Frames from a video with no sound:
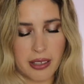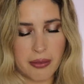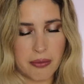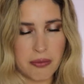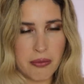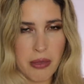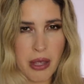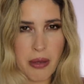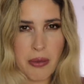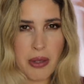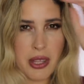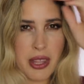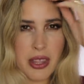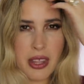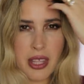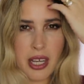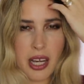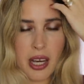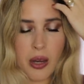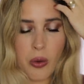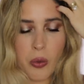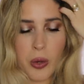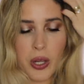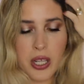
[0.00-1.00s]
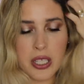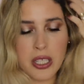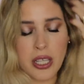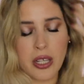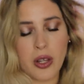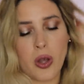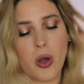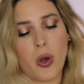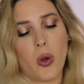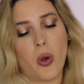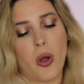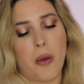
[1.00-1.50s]
maybe three weeks
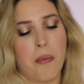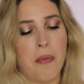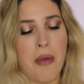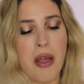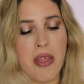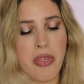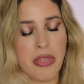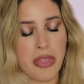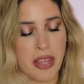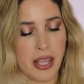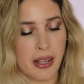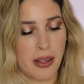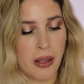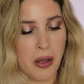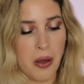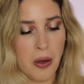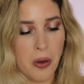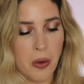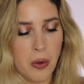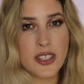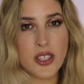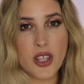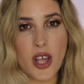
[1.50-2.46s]
ago, a month ago.